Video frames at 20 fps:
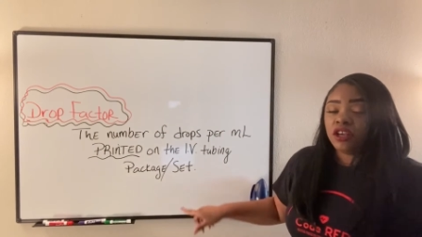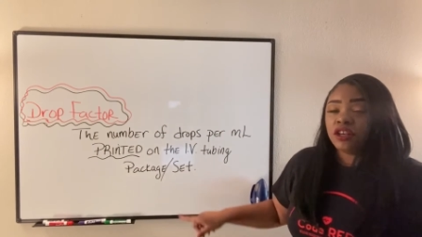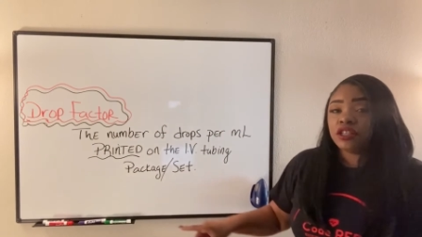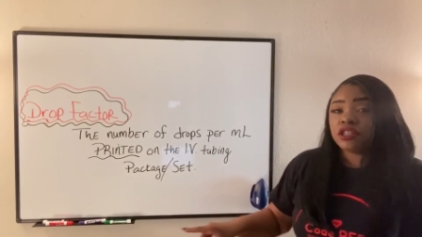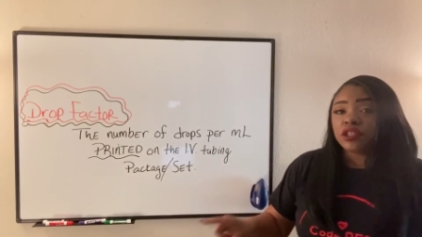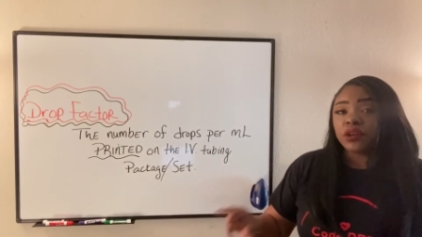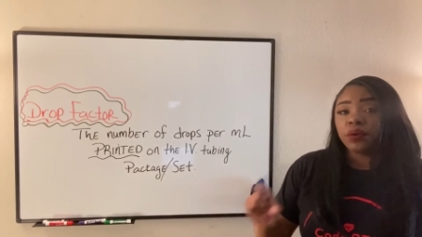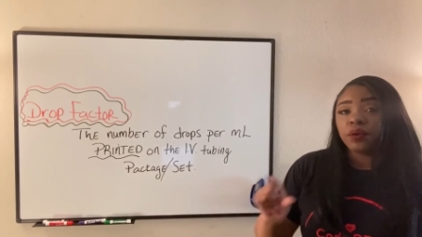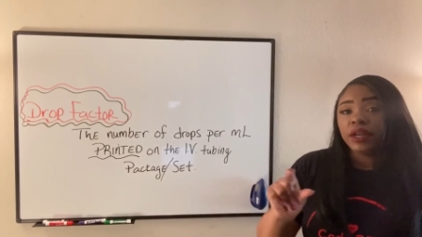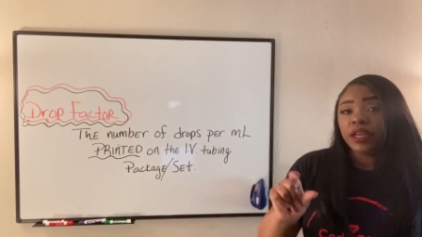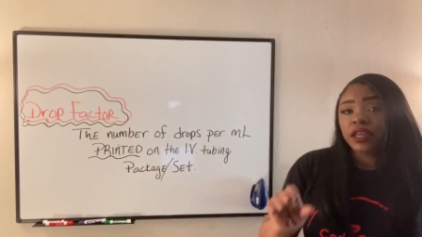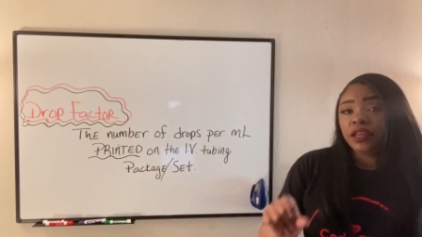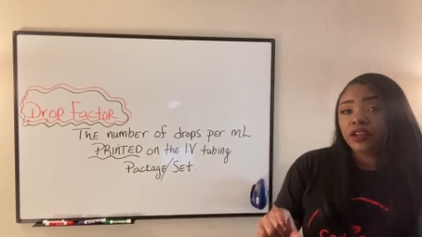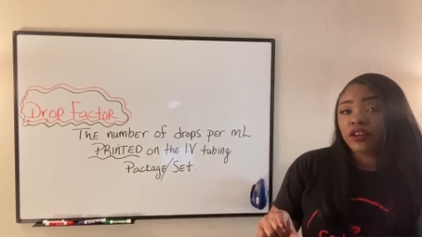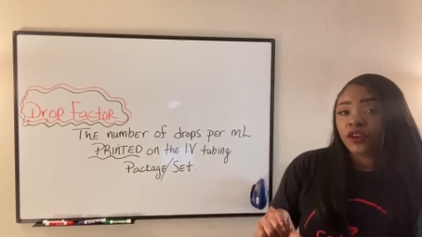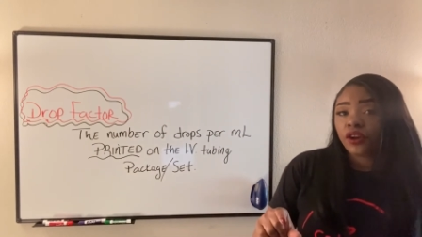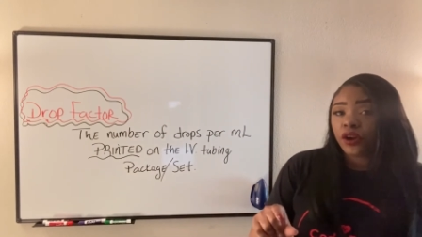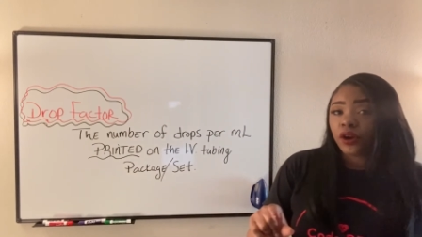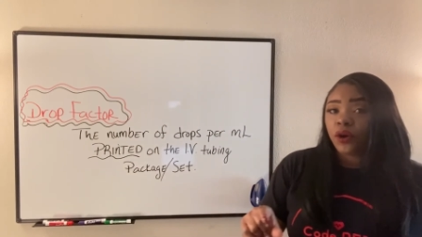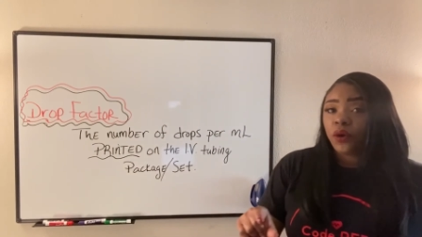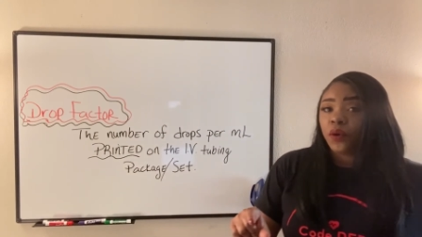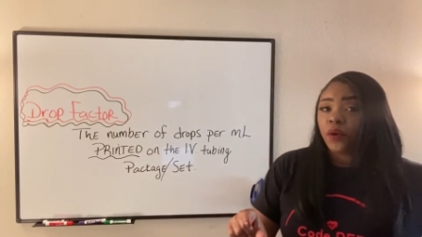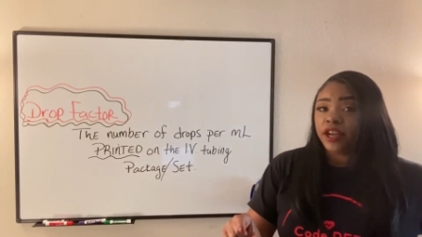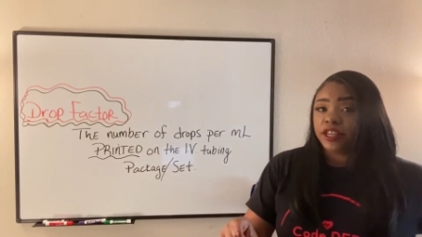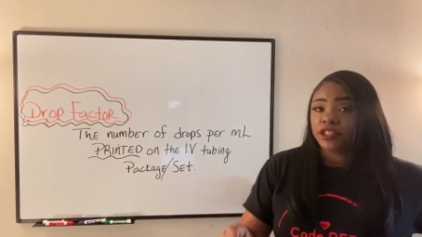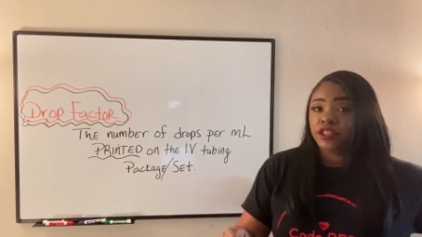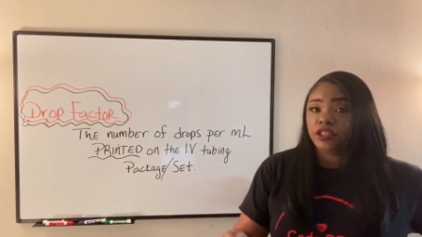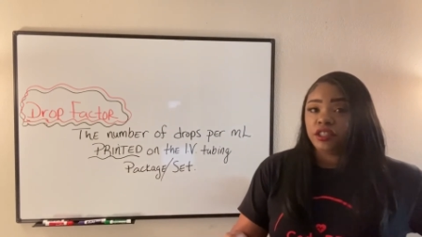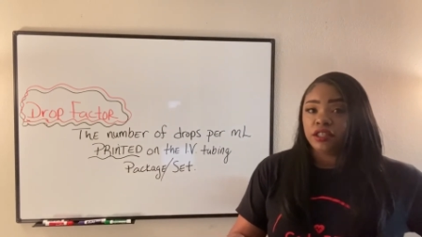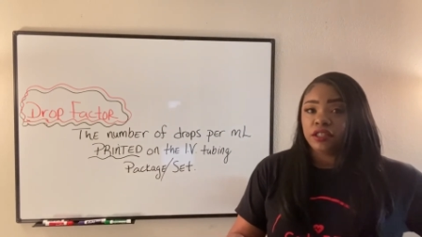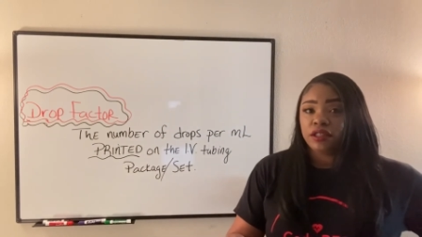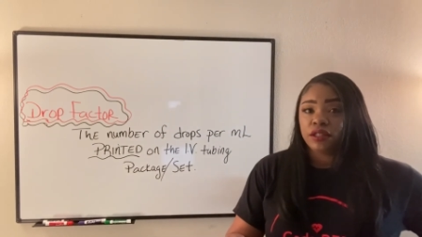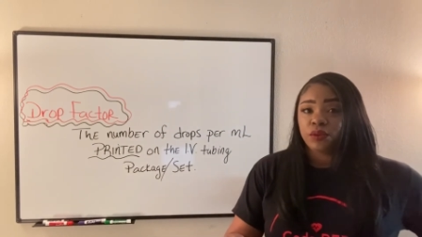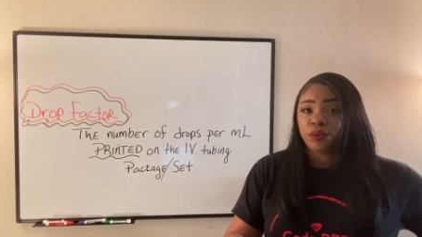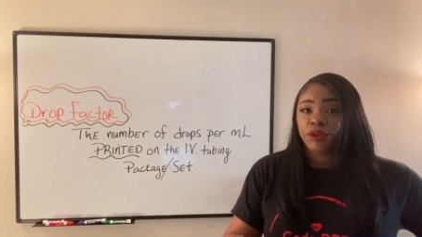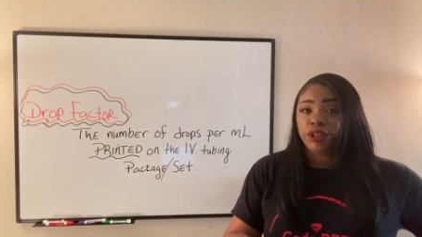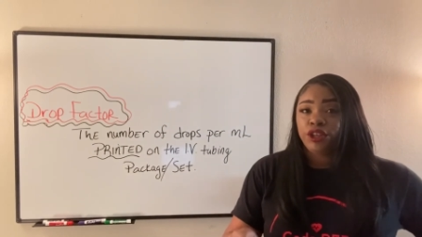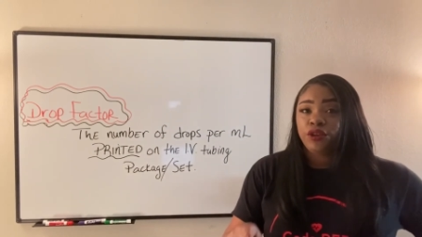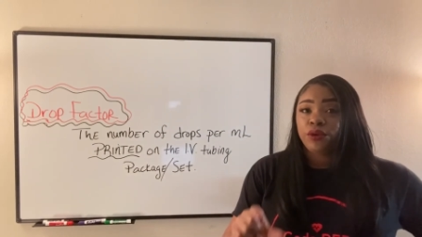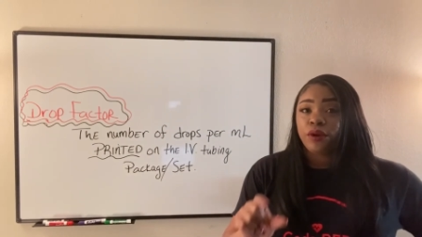So in your questions,
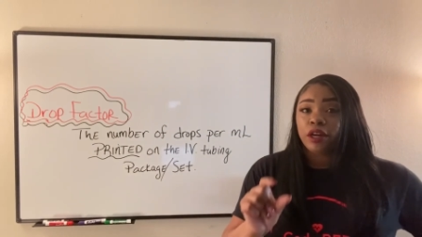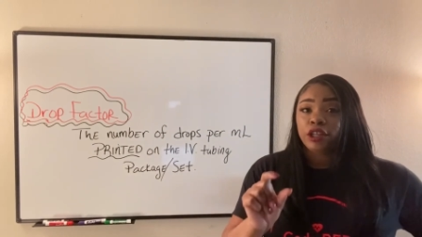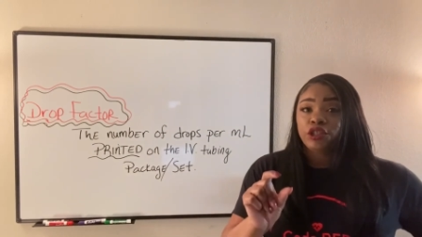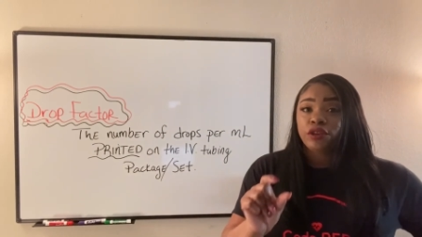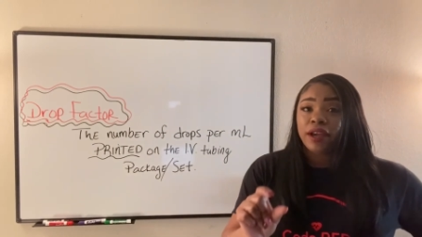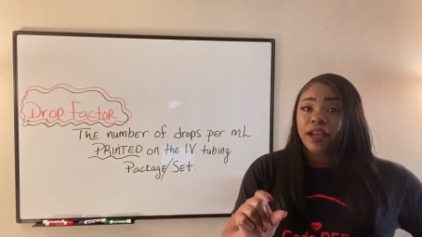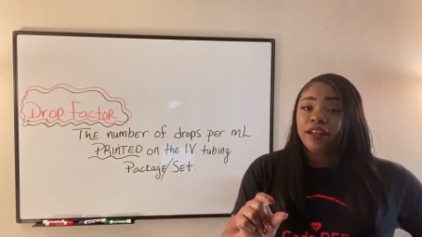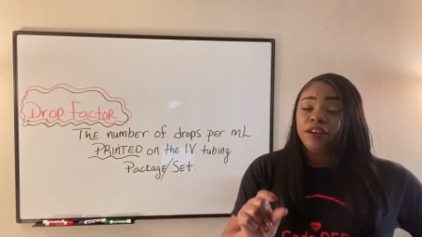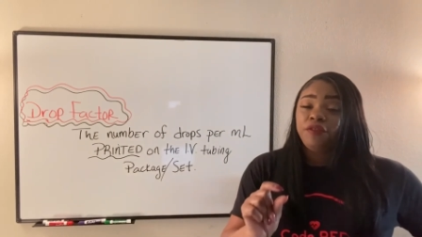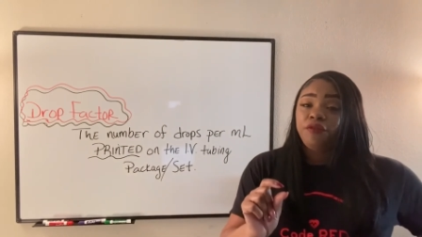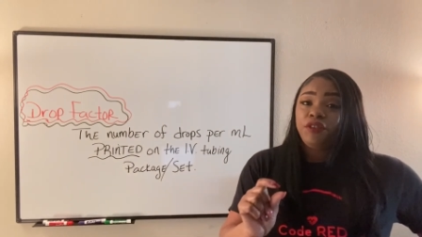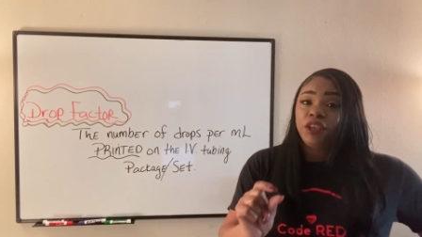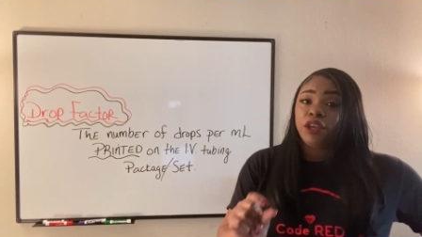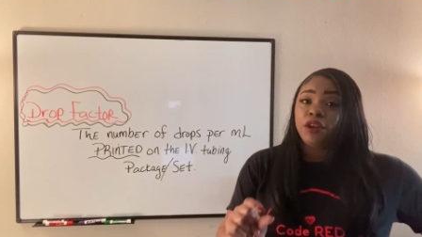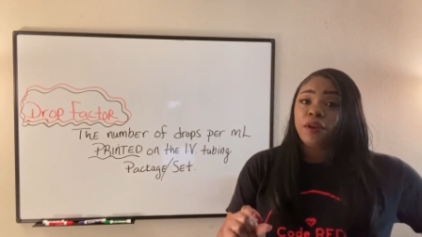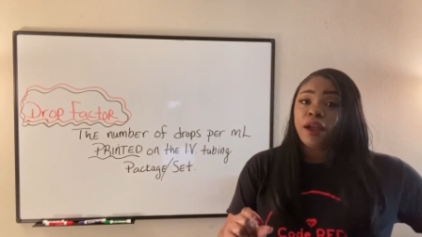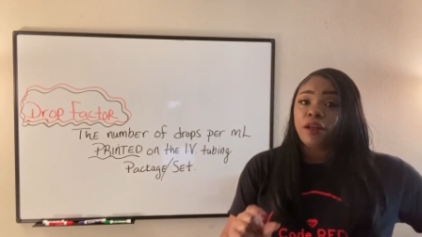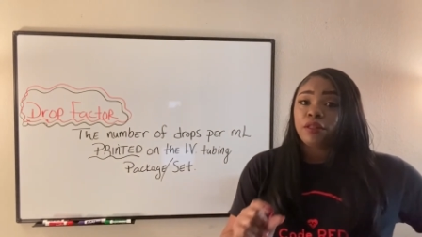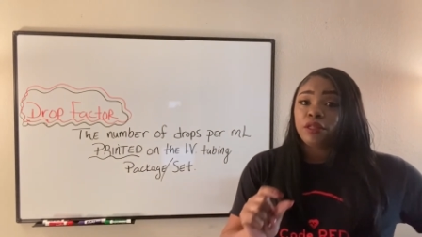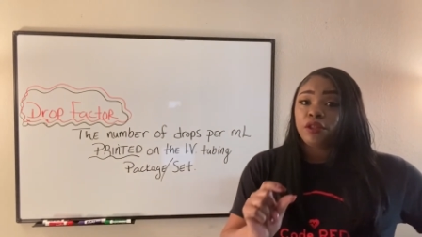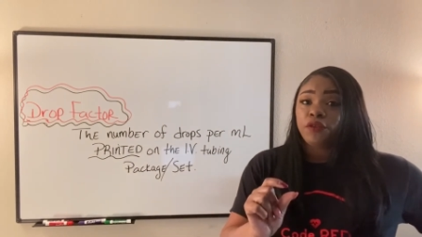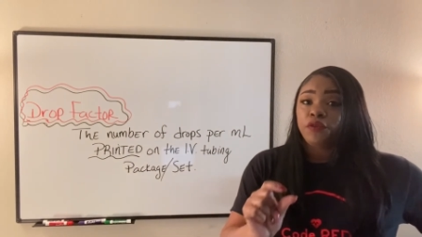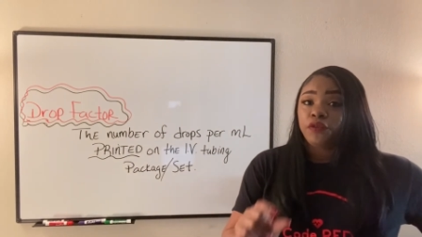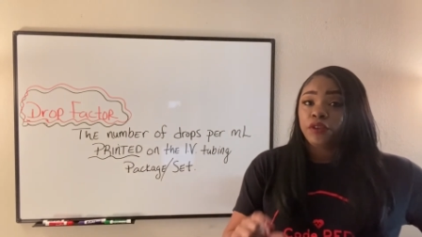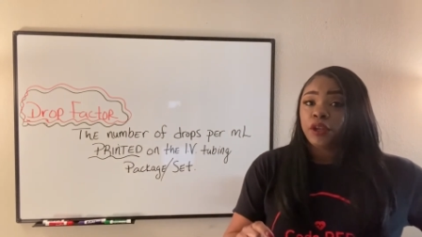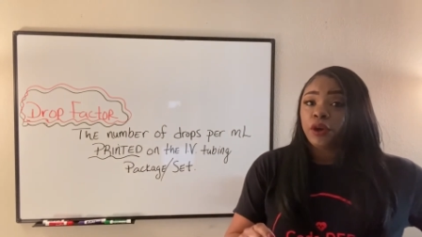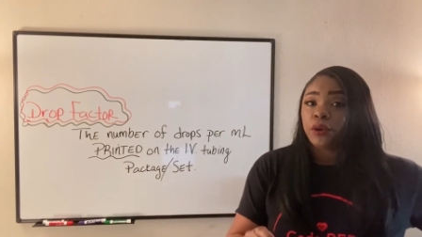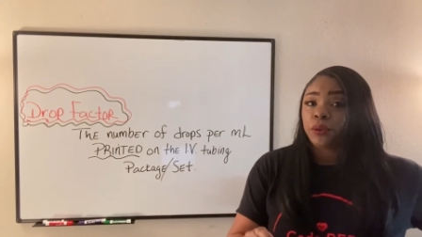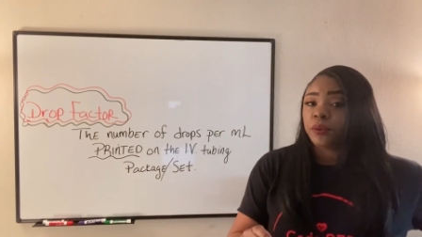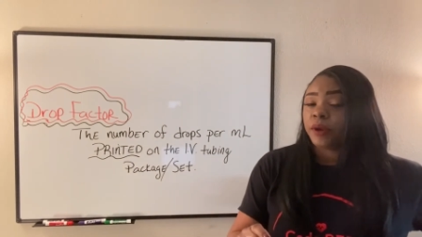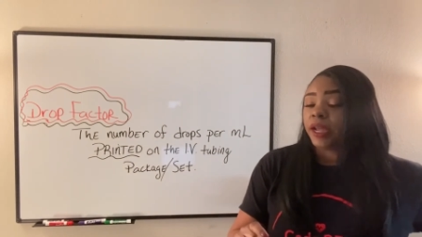when you are trying to figure out the flow